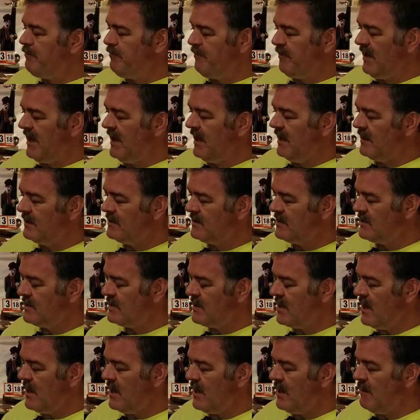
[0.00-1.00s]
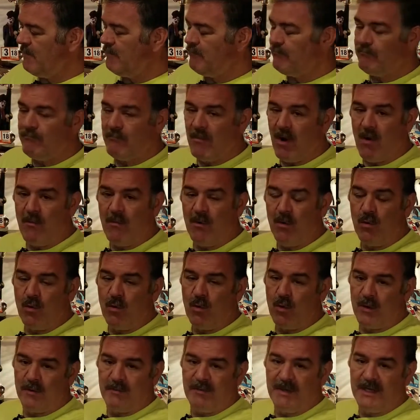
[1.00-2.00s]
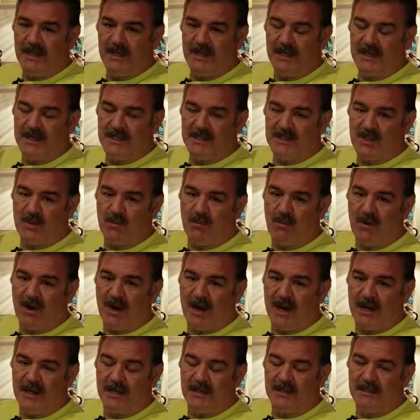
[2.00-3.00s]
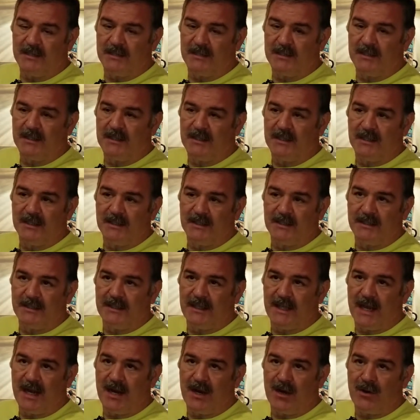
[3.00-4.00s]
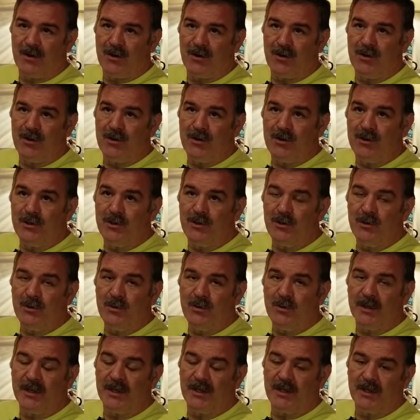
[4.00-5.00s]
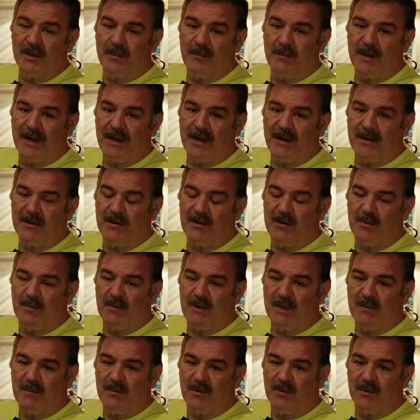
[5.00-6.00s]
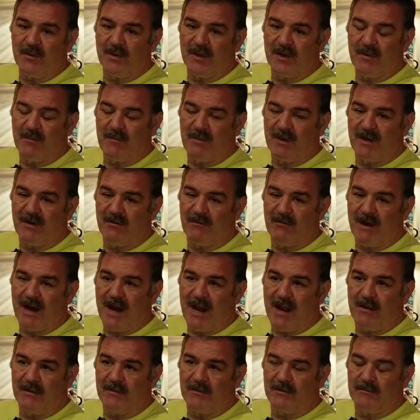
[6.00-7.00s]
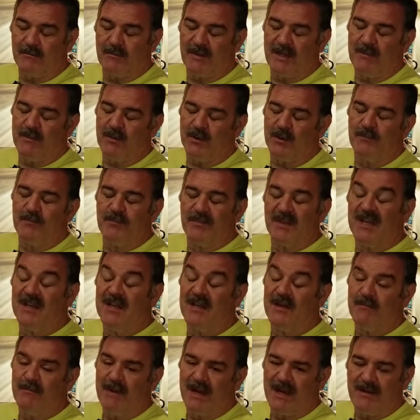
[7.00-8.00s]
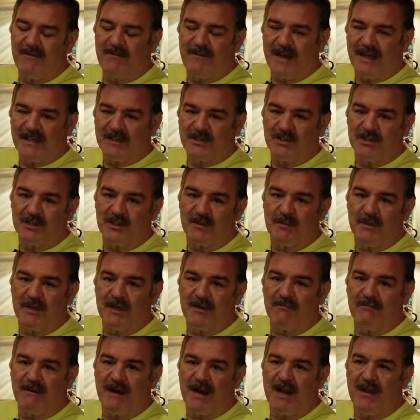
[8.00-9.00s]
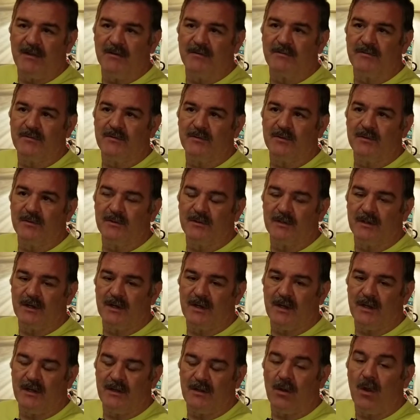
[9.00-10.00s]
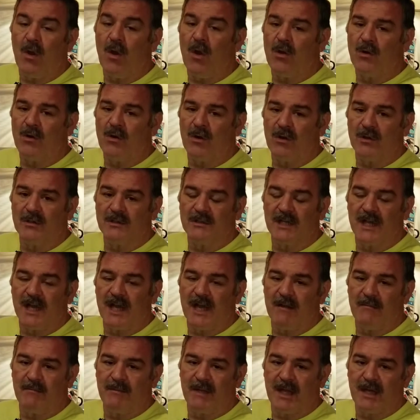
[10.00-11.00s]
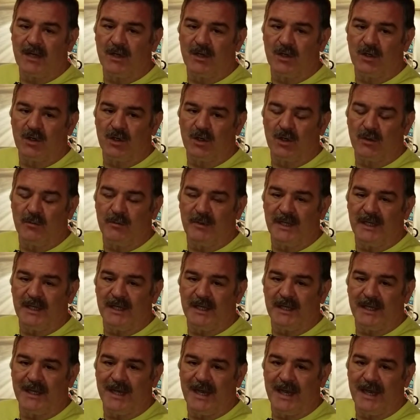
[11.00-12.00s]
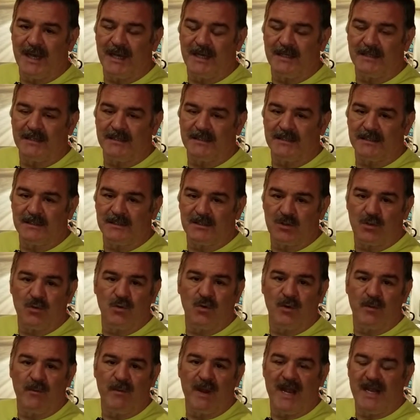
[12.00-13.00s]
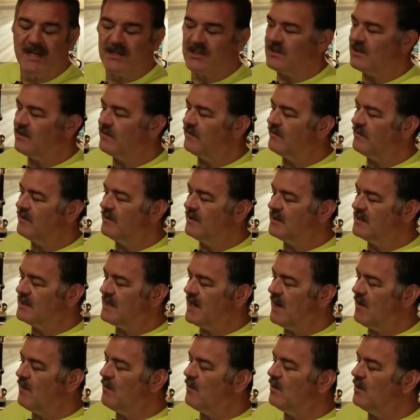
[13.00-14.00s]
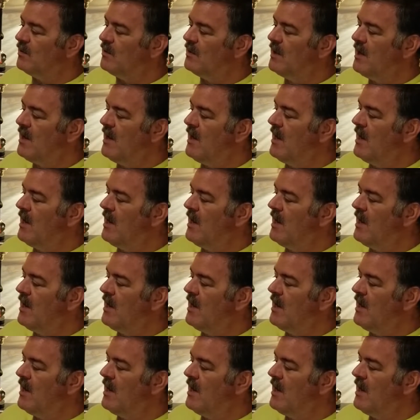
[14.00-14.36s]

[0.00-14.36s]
It's Mobile Warming is the brand. They're new and compared to people that have been around, manufacturers that have been around for a long time, like Gerbing and Tourmaster, for example.